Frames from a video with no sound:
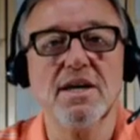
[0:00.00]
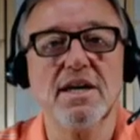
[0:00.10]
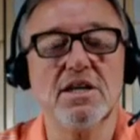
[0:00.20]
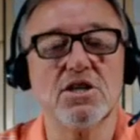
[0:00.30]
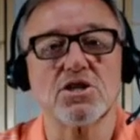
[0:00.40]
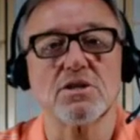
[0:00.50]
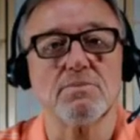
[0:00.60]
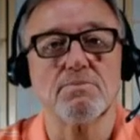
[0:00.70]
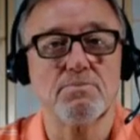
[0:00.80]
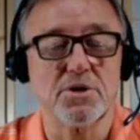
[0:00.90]
his
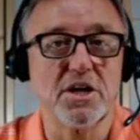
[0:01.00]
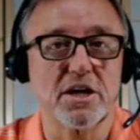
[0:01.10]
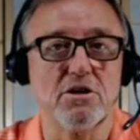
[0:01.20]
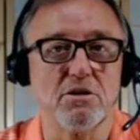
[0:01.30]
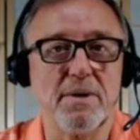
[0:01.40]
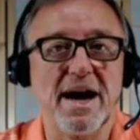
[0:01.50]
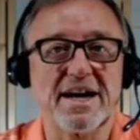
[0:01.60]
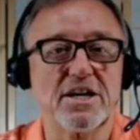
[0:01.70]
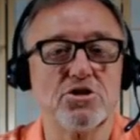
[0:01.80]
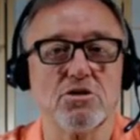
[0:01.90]
particular
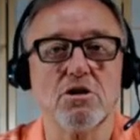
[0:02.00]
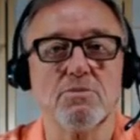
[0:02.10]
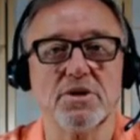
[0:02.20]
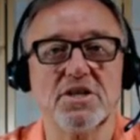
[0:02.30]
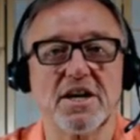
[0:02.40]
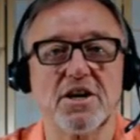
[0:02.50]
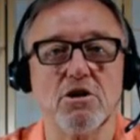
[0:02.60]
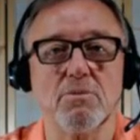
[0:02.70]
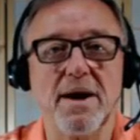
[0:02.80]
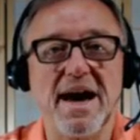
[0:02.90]
package or her
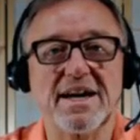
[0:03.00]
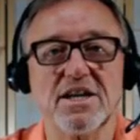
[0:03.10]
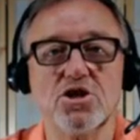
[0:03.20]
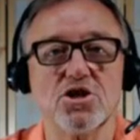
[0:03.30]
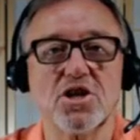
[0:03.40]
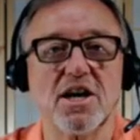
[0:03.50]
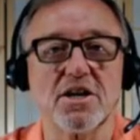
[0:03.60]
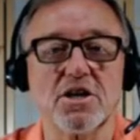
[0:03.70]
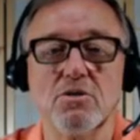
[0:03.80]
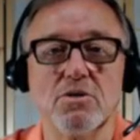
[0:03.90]
particular package is
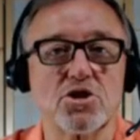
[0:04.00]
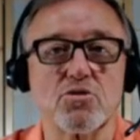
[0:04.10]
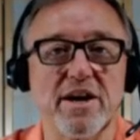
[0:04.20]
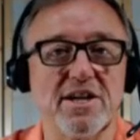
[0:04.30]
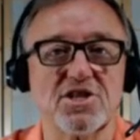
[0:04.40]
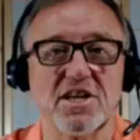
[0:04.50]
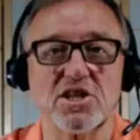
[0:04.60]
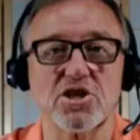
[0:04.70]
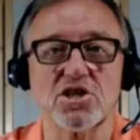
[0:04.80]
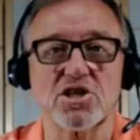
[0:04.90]
telling you it's the greatest thing
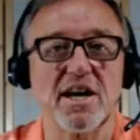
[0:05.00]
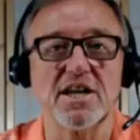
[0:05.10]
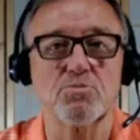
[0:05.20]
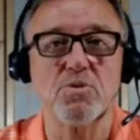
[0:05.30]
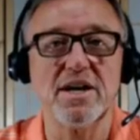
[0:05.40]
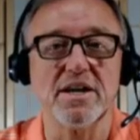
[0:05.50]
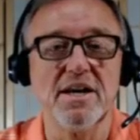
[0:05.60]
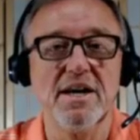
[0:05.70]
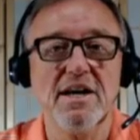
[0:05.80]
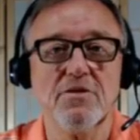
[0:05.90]
since sliced bread.
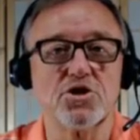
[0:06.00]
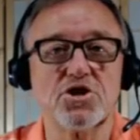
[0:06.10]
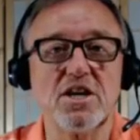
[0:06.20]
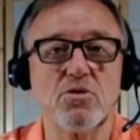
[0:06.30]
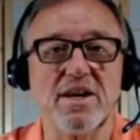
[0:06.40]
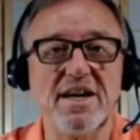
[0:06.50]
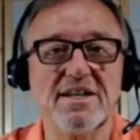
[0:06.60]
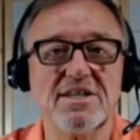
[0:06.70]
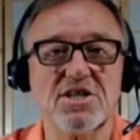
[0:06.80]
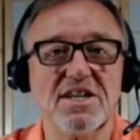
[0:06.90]
The secret
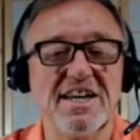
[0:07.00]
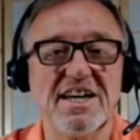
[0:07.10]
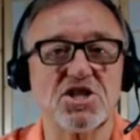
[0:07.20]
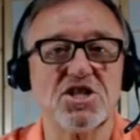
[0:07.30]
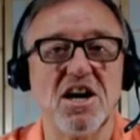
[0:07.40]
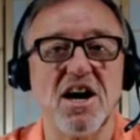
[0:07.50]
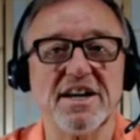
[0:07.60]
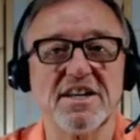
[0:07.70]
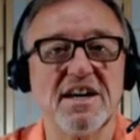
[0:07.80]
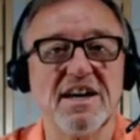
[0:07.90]
is it's
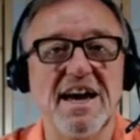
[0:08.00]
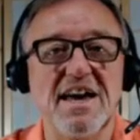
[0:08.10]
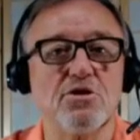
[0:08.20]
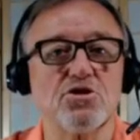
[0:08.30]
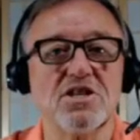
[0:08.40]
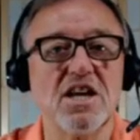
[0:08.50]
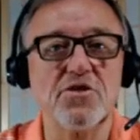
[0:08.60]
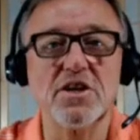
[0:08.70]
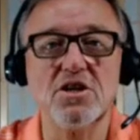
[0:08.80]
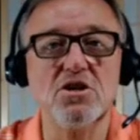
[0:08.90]
not, and there's
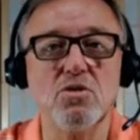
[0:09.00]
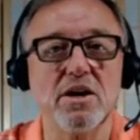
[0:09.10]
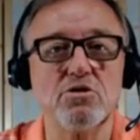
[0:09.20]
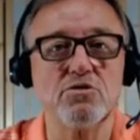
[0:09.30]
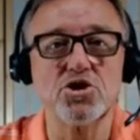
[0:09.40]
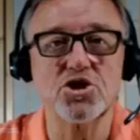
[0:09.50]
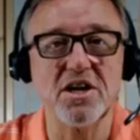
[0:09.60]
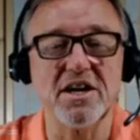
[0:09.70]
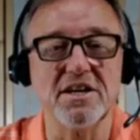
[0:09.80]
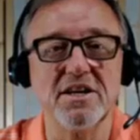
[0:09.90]
nothing new under the
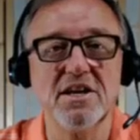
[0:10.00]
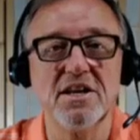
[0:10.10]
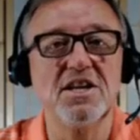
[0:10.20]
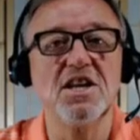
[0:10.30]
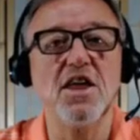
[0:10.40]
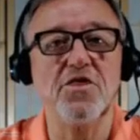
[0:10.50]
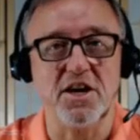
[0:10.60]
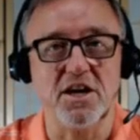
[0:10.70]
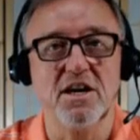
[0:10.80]
sun. Nothing.